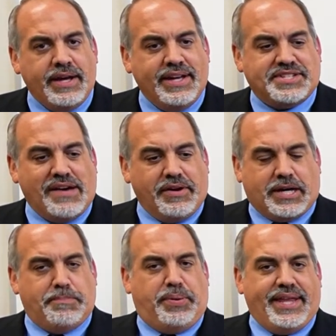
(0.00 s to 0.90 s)
is to have a
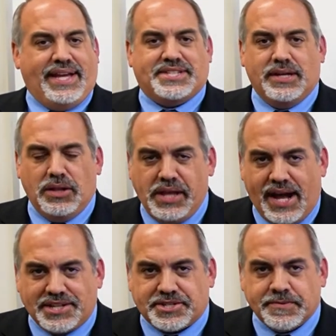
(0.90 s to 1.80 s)
complete
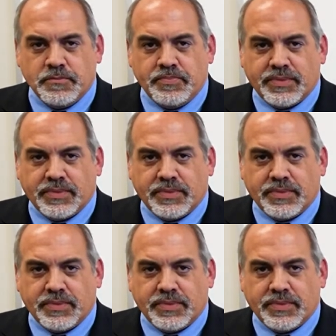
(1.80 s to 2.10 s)
list